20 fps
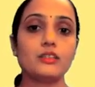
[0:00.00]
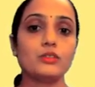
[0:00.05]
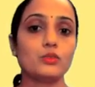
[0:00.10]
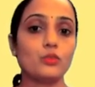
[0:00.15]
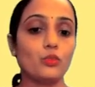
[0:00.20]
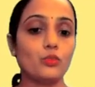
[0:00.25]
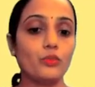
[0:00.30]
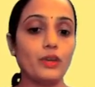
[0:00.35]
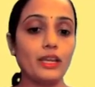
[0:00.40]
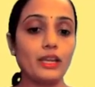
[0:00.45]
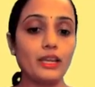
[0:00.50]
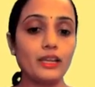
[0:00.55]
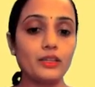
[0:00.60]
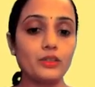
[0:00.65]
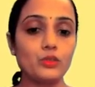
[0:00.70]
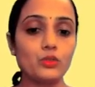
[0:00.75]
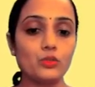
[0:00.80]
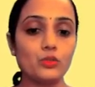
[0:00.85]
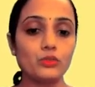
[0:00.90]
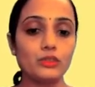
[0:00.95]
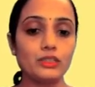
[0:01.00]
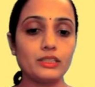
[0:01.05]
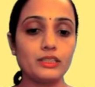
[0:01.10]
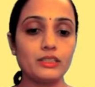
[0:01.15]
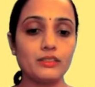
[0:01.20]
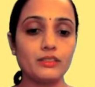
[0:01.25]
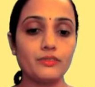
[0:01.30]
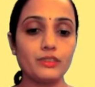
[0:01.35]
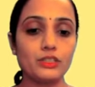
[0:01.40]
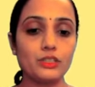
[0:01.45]
So when I do the
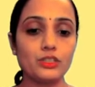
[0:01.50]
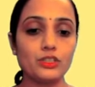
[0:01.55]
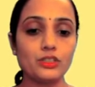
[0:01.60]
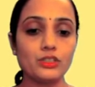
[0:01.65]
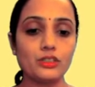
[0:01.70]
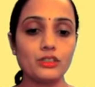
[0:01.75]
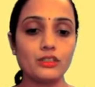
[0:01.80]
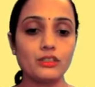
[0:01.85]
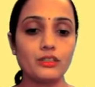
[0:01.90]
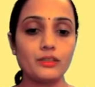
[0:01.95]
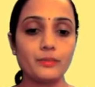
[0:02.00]
division,